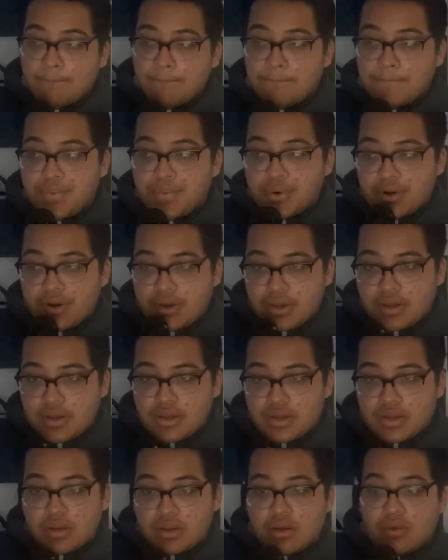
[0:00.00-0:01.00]
But
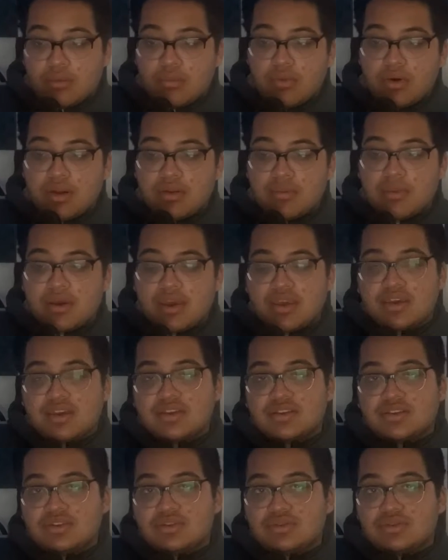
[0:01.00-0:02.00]
one of my
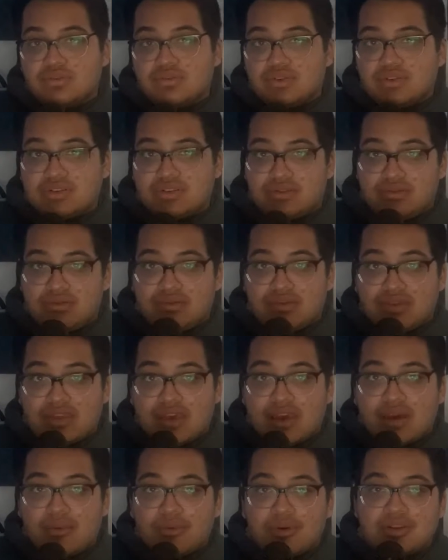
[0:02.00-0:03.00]
issues was,
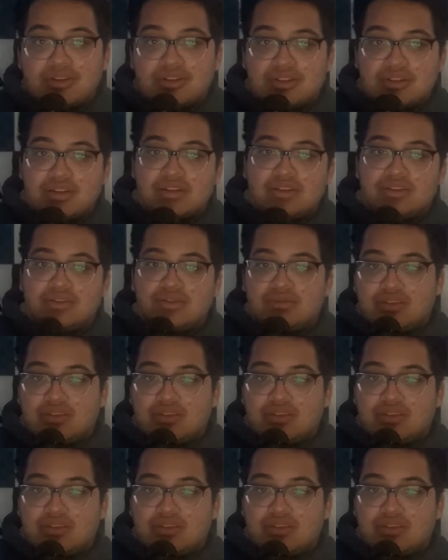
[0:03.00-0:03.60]
that was the issue.